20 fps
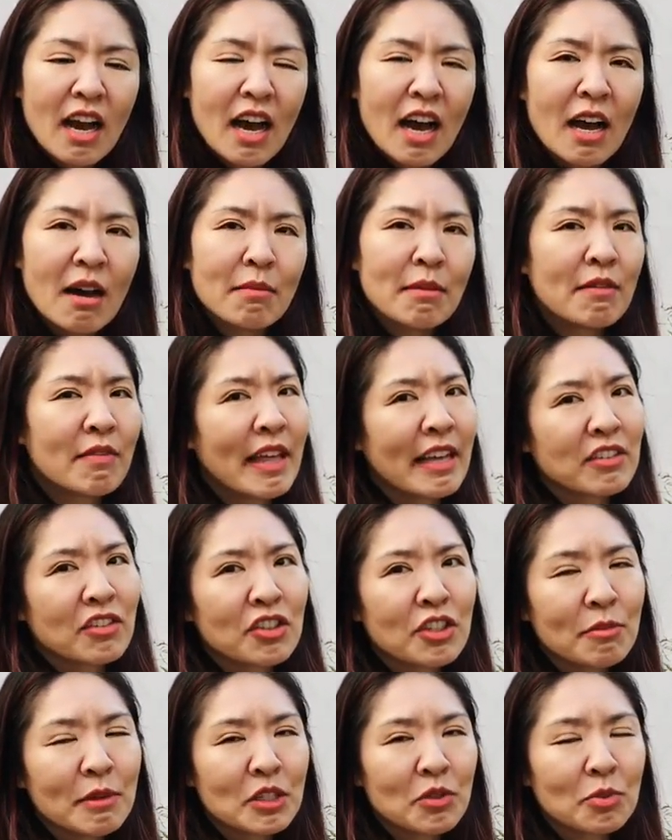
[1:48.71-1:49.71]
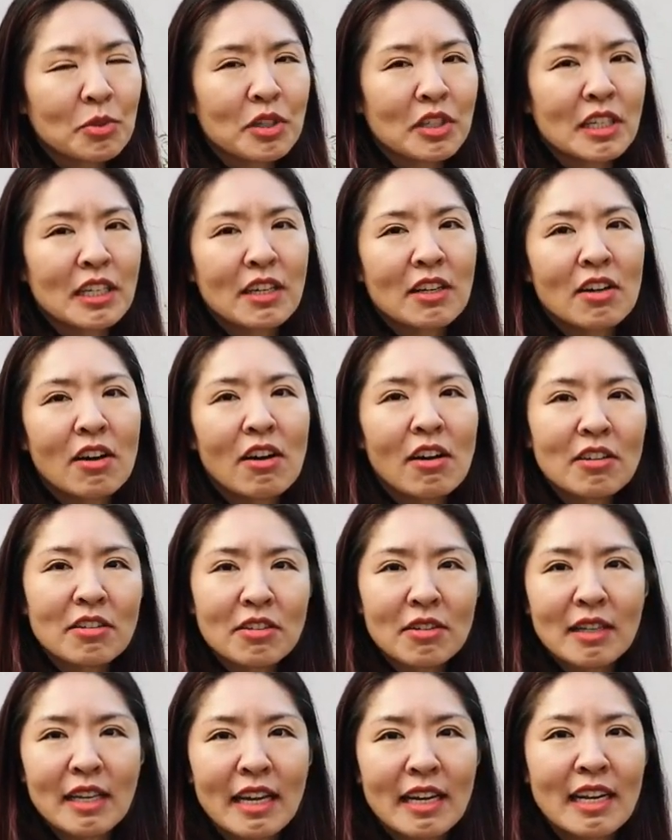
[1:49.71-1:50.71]
Um, if that's too much work, you can
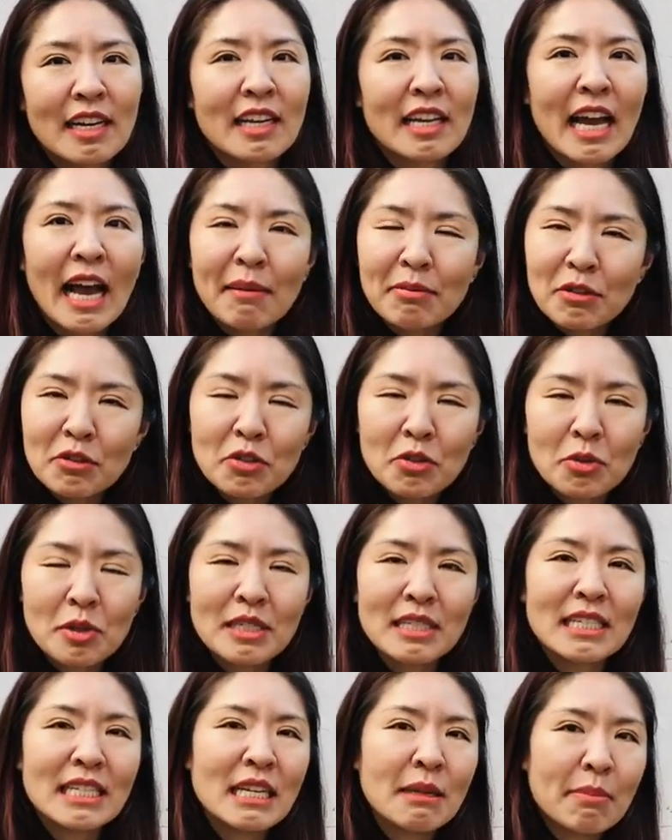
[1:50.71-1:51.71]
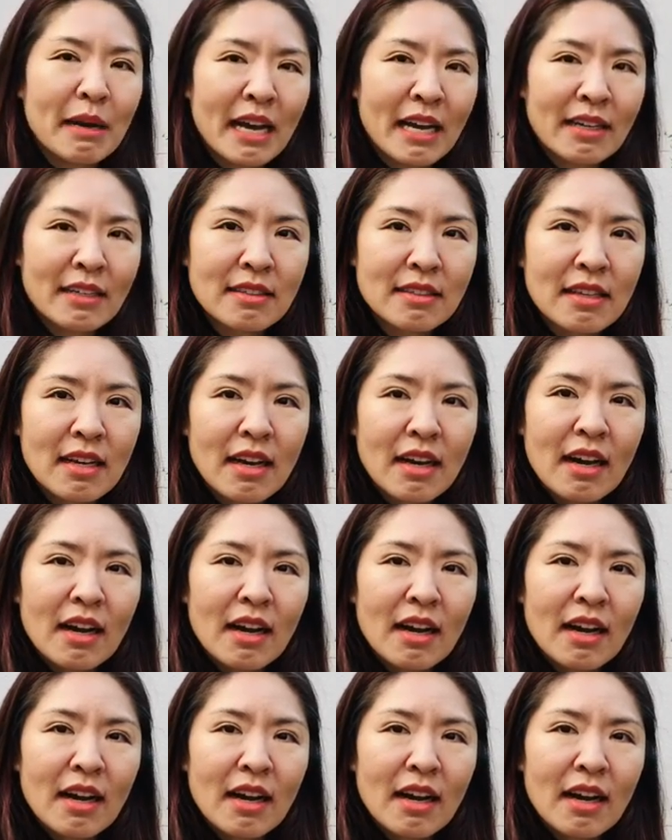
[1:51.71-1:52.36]
also get it in capsules or in tea bags.